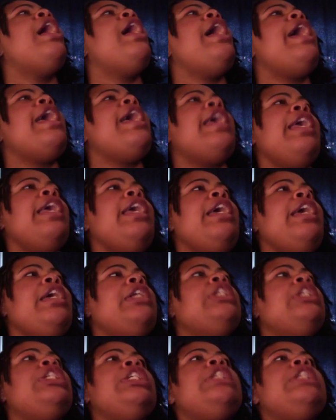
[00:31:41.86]

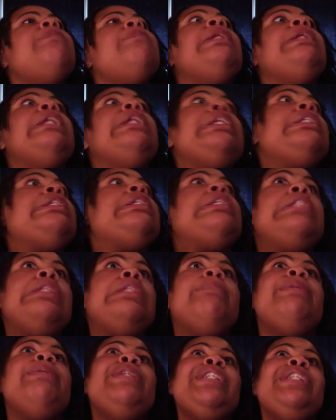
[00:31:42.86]
And she's been listening to
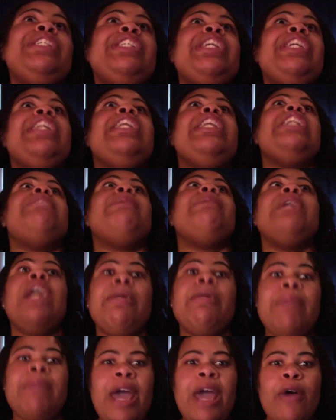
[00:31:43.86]
bullshit that's been
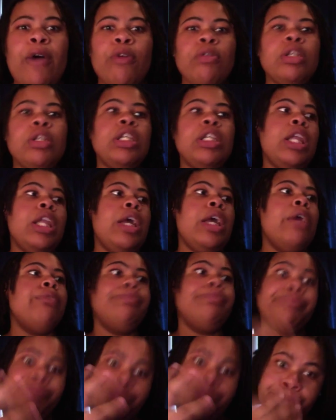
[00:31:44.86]
coming out, you know?
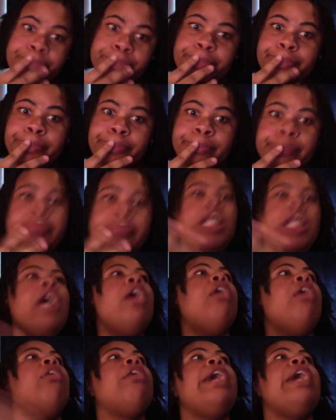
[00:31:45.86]

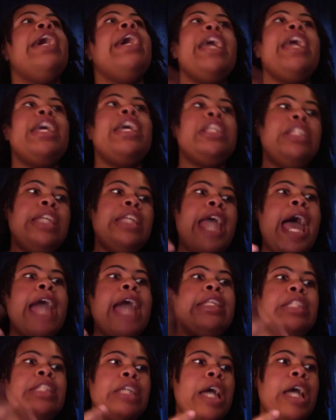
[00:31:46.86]
Okay, and she
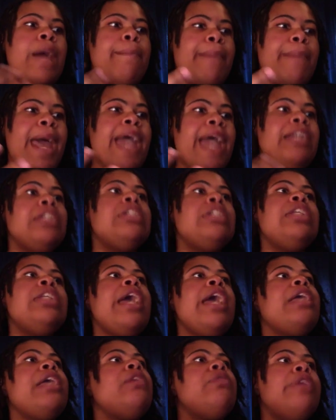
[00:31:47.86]
has to come back and
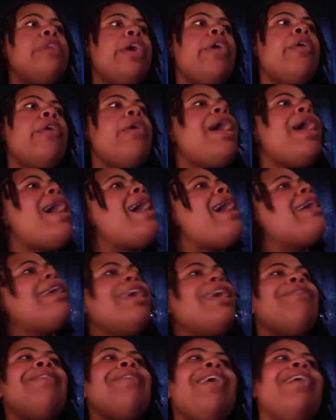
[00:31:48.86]
say, you know, I
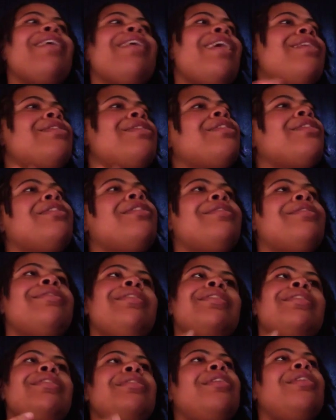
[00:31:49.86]
gave y'all y'all time
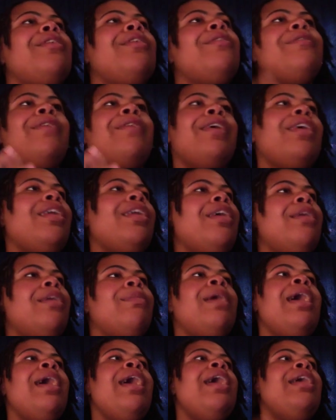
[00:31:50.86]
to, you know, fuck it up.
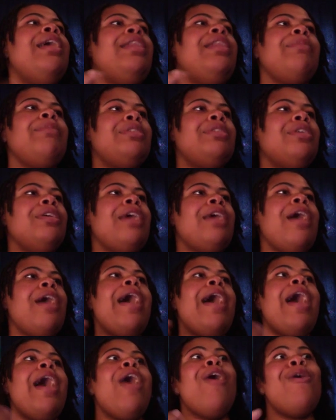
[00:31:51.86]
And let me show
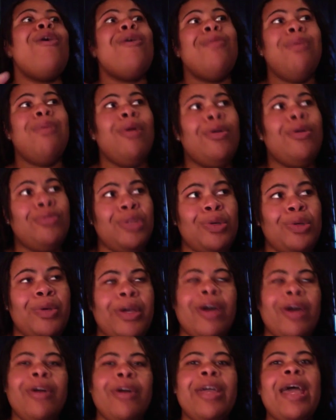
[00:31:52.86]
y'all how old pro do
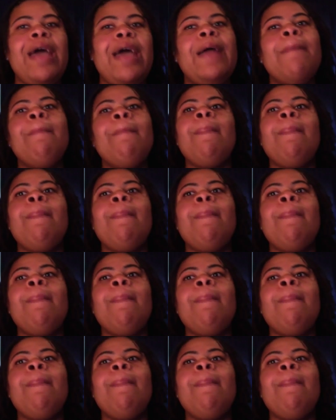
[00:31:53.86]
it, okay?